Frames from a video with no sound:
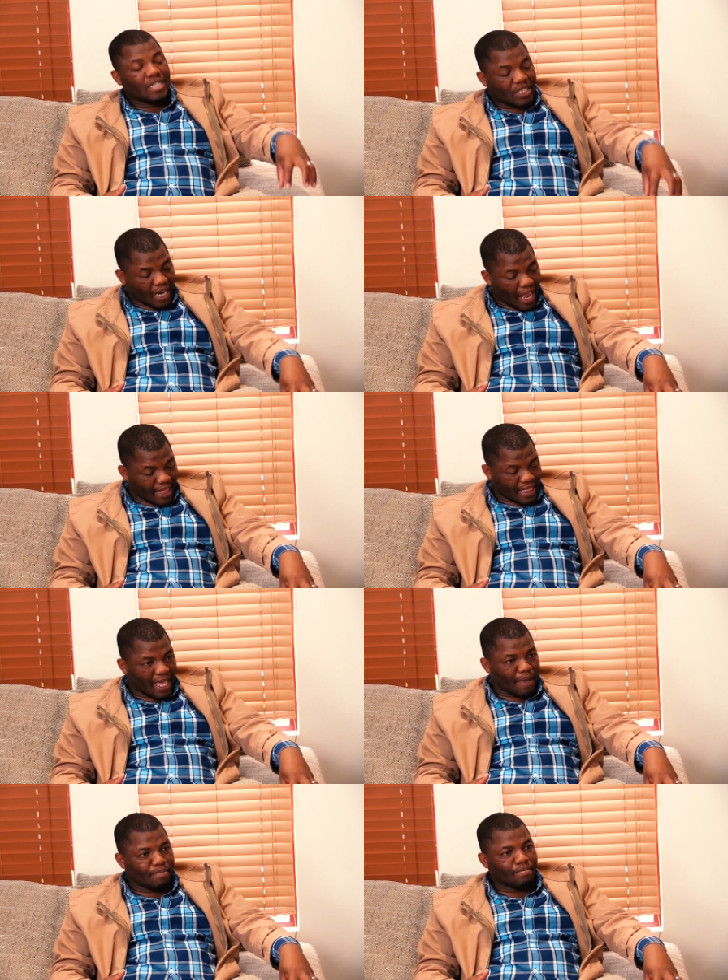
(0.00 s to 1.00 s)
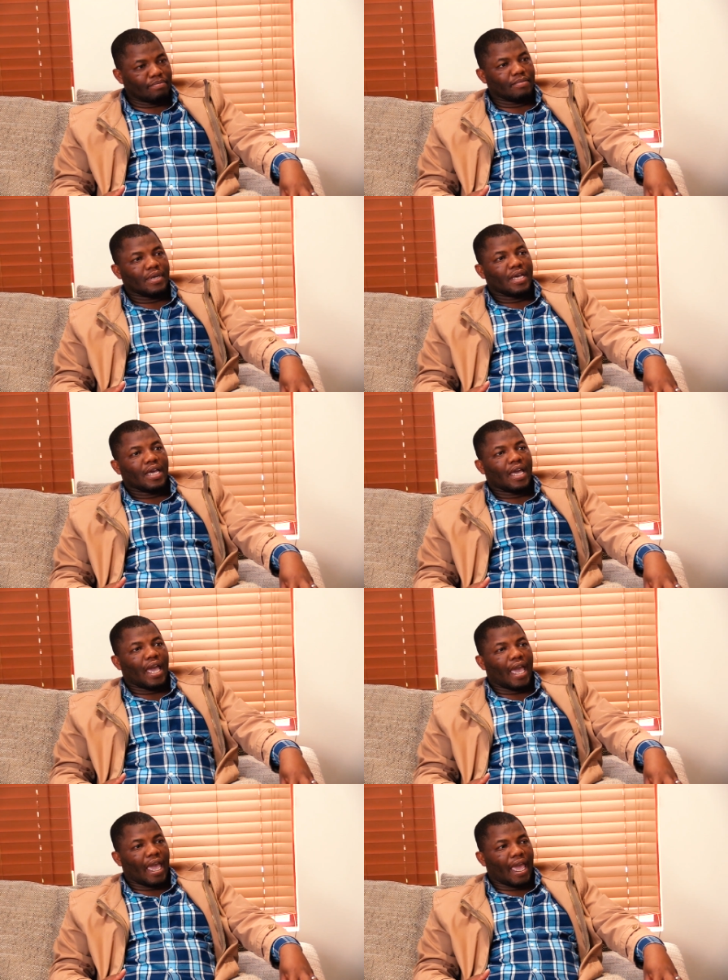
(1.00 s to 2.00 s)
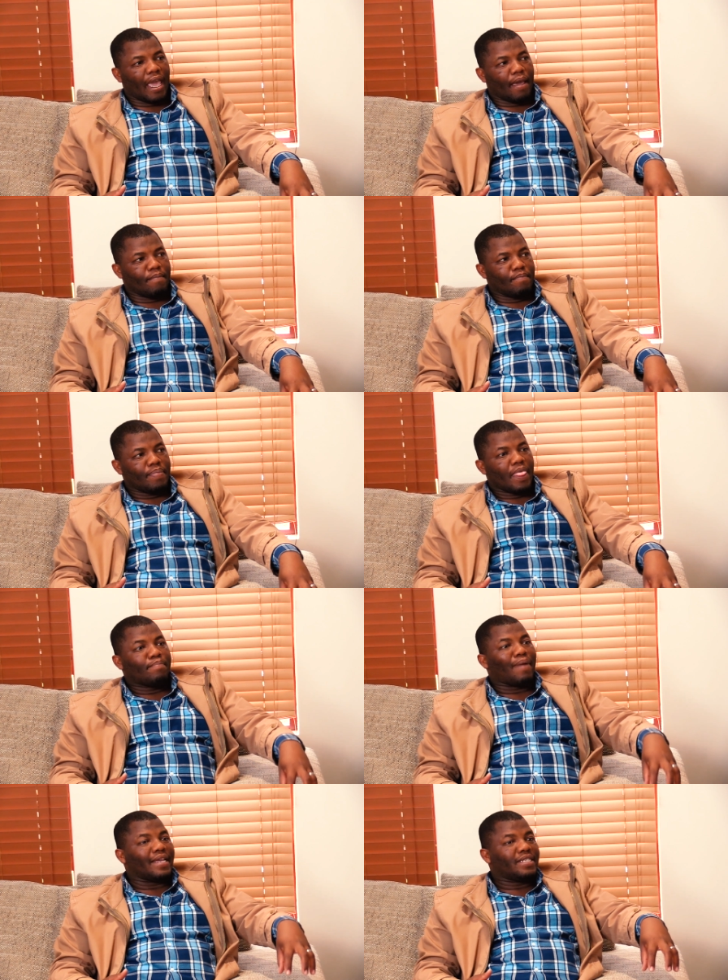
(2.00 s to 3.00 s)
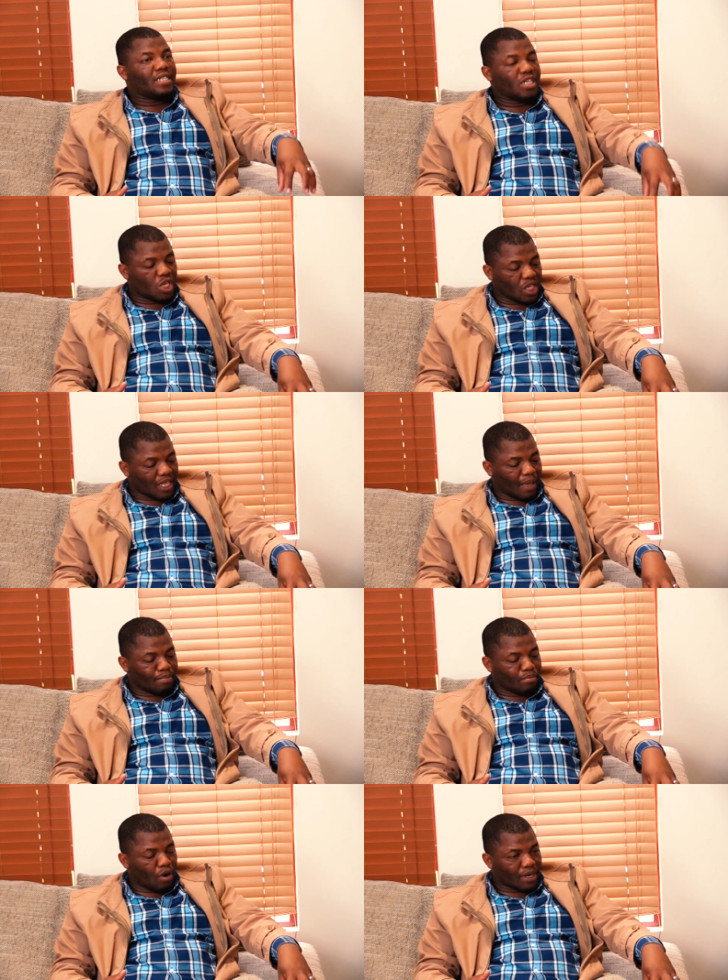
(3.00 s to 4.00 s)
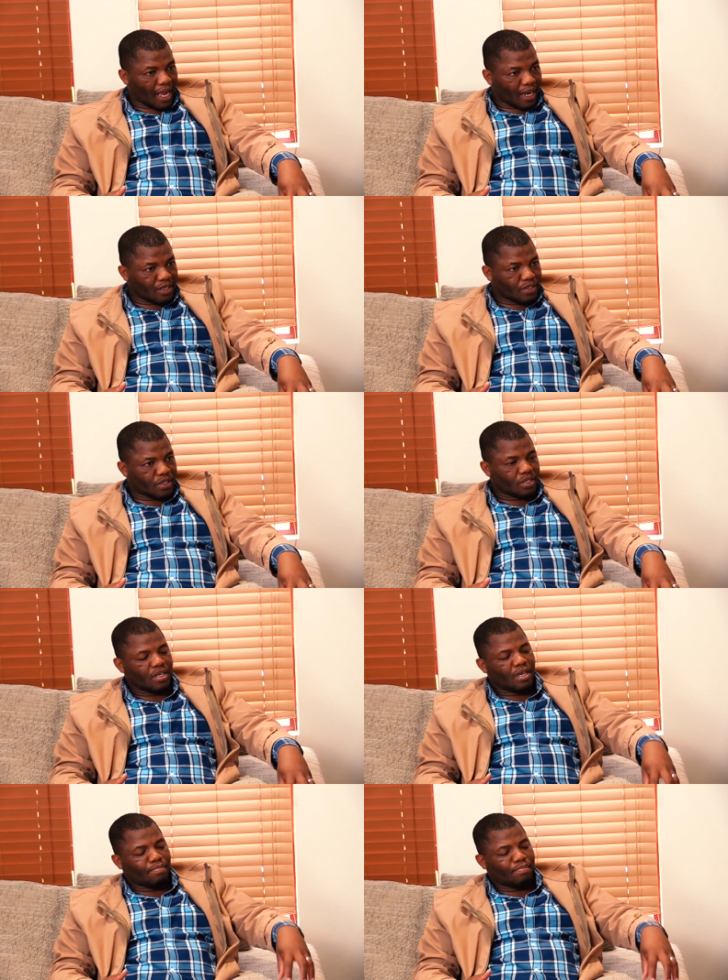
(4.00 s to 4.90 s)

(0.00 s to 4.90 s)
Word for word: train them um, by teaching them morals,